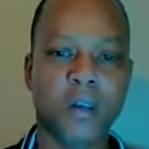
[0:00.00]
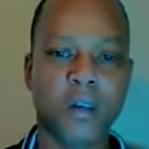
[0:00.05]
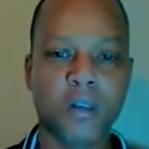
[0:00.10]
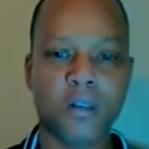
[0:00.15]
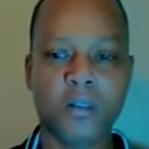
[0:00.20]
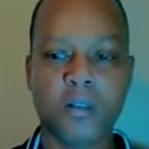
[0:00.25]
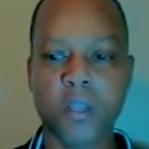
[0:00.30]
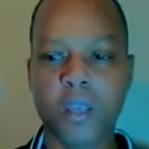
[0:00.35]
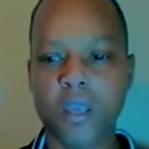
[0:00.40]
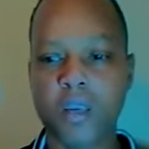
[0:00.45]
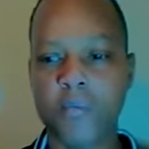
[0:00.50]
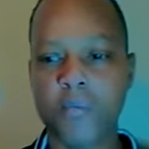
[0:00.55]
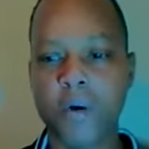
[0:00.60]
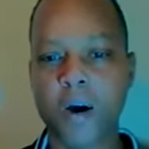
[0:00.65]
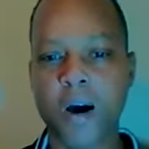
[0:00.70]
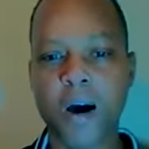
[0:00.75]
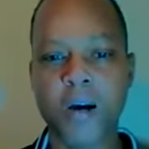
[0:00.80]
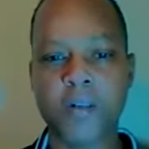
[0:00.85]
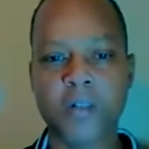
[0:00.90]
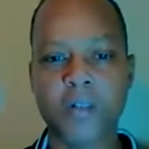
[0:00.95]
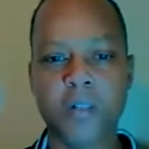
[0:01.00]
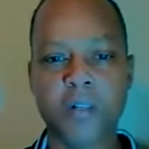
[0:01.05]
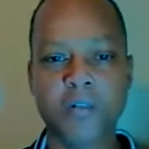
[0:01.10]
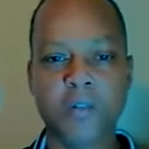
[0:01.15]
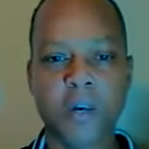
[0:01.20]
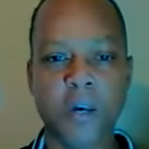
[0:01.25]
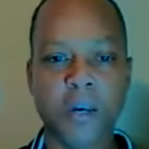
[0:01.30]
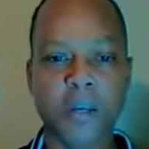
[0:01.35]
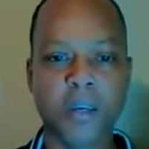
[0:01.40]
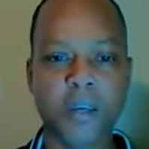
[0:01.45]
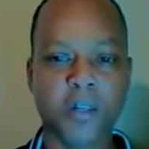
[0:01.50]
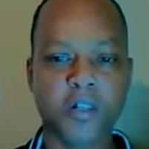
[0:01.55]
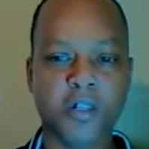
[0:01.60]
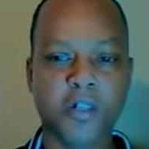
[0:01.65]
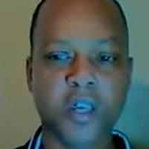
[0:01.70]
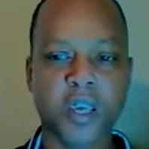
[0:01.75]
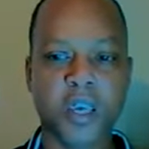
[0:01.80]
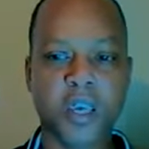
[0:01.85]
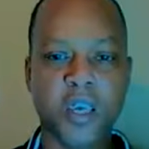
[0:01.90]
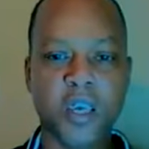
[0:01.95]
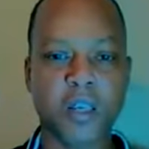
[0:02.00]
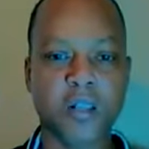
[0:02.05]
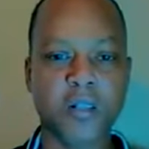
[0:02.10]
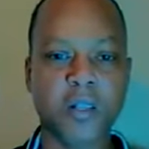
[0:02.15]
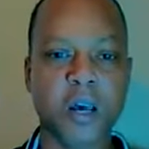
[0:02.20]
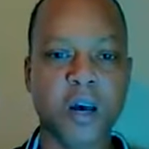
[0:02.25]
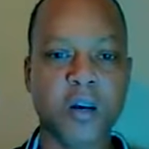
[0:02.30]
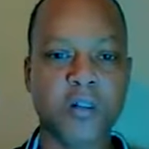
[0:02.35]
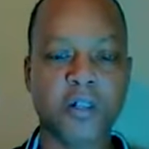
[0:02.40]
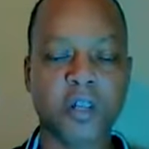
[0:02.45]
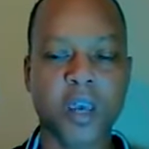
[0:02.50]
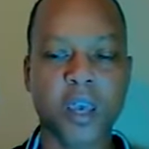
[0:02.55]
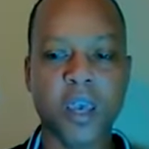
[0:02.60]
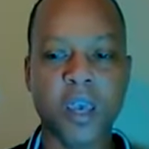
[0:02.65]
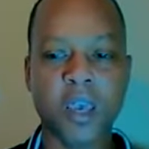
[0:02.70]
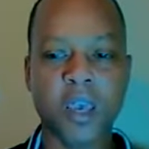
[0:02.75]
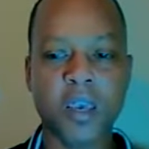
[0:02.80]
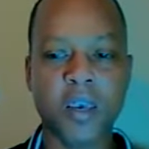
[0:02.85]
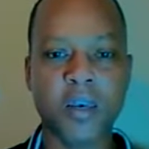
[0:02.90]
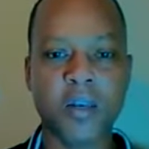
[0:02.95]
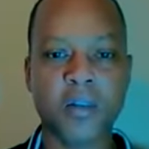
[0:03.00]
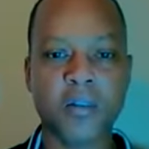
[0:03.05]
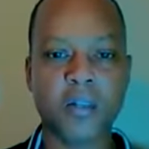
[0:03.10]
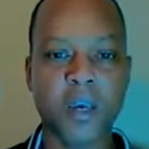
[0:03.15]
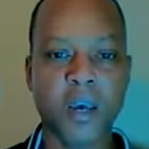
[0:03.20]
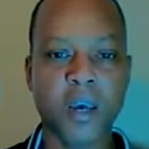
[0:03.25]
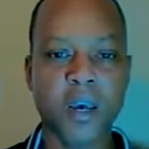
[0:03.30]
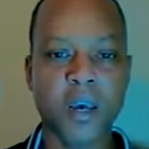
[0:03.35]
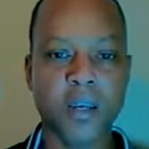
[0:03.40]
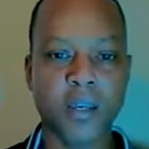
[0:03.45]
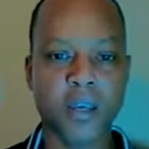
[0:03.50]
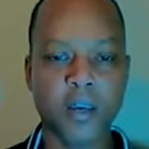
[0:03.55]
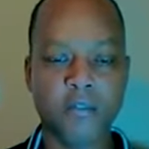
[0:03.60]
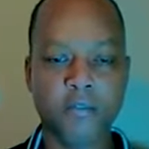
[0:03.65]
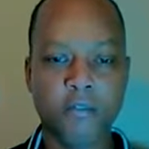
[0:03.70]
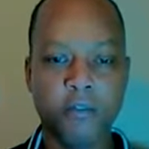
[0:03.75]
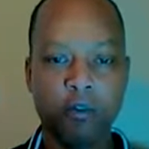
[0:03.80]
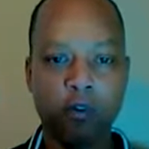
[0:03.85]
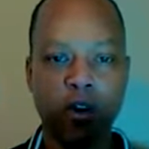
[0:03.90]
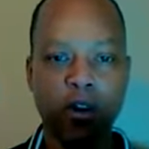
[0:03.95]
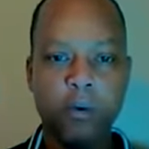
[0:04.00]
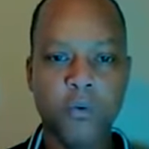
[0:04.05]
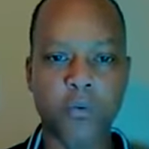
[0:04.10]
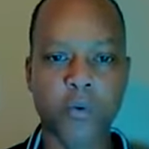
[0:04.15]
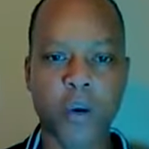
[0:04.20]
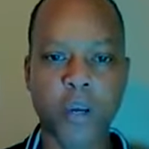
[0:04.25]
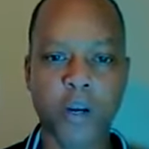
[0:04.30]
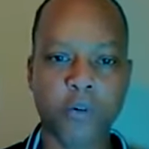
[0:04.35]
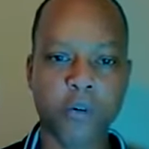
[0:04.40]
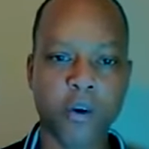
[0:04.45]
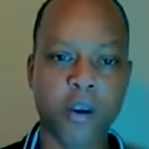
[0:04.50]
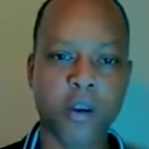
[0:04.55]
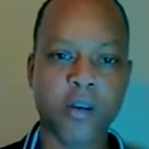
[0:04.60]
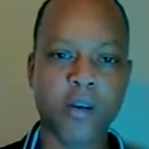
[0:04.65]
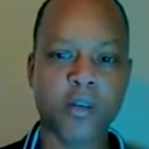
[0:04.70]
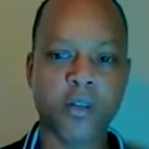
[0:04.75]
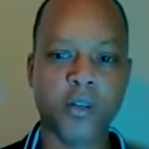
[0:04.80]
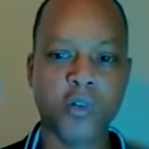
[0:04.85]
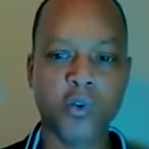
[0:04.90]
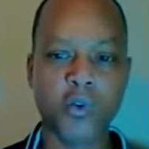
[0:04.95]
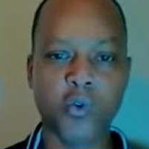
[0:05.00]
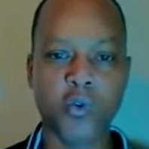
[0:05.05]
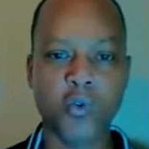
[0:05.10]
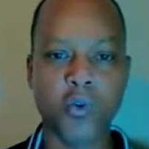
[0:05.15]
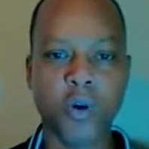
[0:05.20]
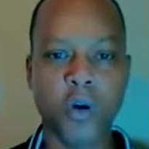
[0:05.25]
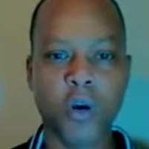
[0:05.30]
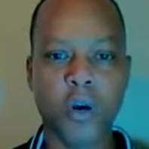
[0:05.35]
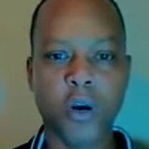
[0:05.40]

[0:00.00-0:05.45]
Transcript: Stay positive. Get your heads out your ass. Give credit where credit due.